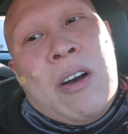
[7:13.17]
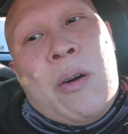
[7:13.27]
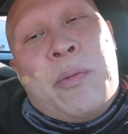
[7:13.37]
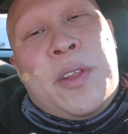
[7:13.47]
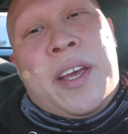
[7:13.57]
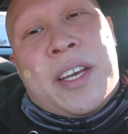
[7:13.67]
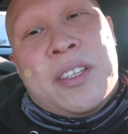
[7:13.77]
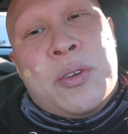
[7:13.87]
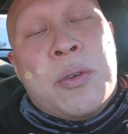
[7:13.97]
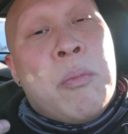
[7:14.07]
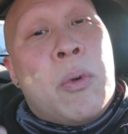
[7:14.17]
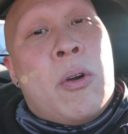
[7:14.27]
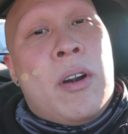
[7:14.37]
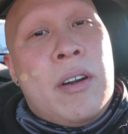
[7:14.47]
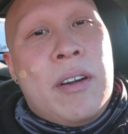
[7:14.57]
Hopefully I could do it
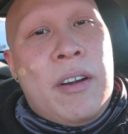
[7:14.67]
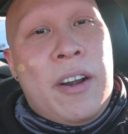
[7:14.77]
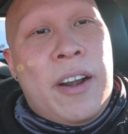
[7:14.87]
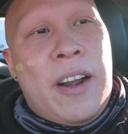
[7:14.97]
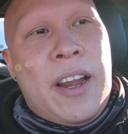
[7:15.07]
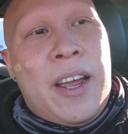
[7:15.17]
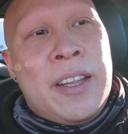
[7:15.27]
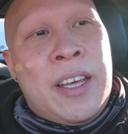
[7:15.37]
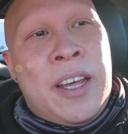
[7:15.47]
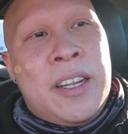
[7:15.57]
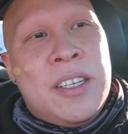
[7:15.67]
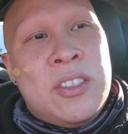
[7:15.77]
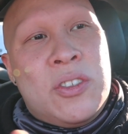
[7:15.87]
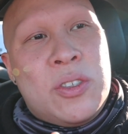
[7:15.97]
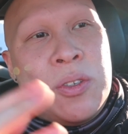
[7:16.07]
more, and then
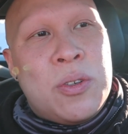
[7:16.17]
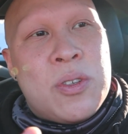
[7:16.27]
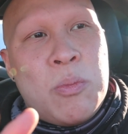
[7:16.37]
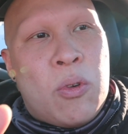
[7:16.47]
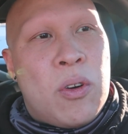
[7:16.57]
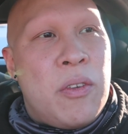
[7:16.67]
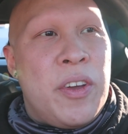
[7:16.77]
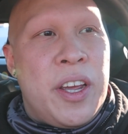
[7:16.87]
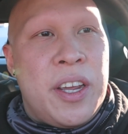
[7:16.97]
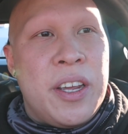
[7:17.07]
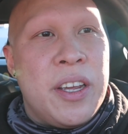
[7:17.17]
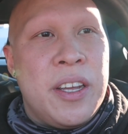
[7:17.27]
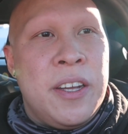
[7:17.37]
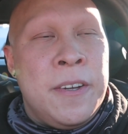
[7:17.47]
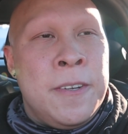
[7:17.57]
introduce more of a
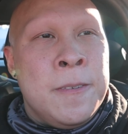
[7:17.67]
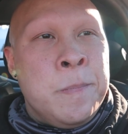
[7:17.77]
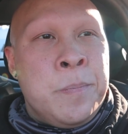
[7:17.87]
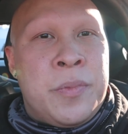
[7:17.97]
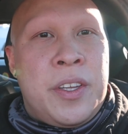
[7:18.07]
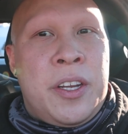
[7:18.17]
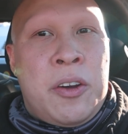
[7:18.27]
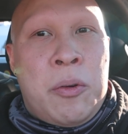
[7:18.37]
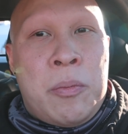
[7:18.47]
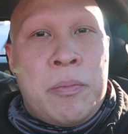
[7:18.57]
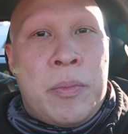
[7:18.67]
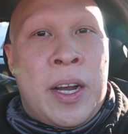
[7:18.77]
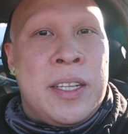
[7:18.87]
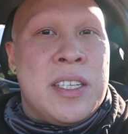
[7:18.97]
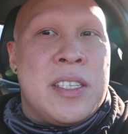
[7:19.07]

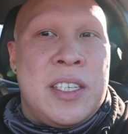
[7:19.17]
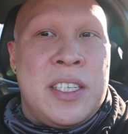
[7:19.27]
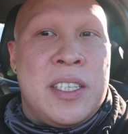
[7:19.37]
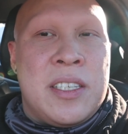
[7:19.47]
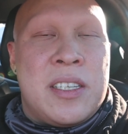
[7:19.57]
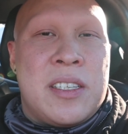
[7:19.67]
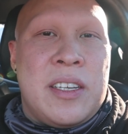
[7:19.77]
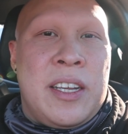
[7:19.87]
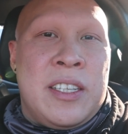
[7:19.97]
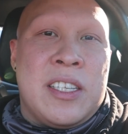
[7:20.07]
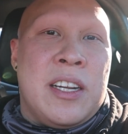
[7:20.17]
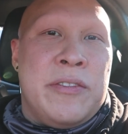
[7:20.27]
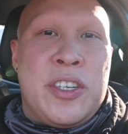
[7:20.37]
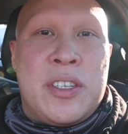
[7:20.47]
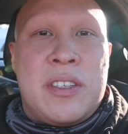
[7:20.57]
behind the scenes instead
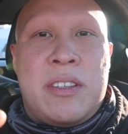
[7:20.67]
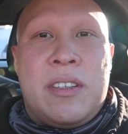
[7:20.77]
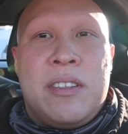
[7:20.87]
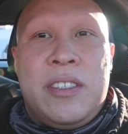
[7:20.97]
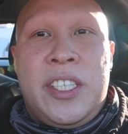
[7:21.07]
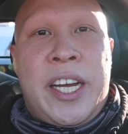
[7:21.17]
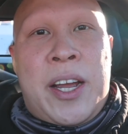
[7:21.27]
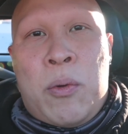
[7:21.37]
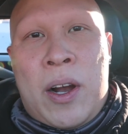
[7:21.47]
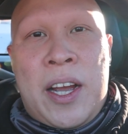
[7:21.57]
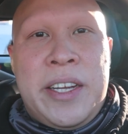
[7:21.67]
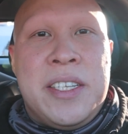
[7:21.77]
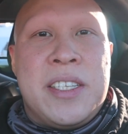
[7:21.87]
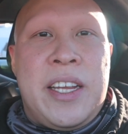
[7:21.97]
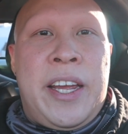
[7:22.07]
of just
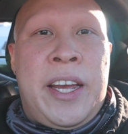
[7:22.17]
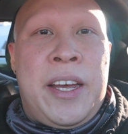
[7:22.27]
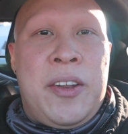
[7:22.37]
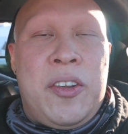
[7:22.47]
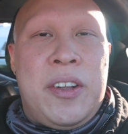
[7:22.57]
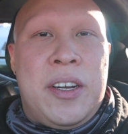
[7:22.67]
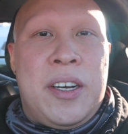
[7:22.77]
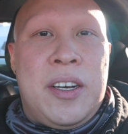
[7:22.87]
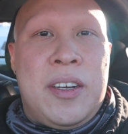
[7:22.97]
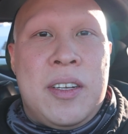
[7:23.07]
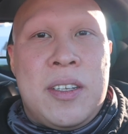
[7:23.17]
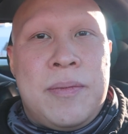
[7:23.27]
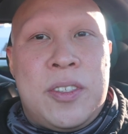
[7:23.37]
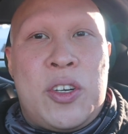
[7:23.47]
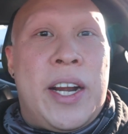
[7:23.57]
DIYs and
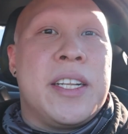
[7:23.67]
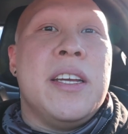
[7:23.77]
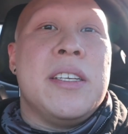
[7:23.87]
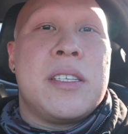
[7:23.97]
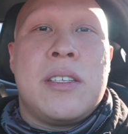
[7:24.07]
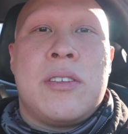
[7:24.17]
track days.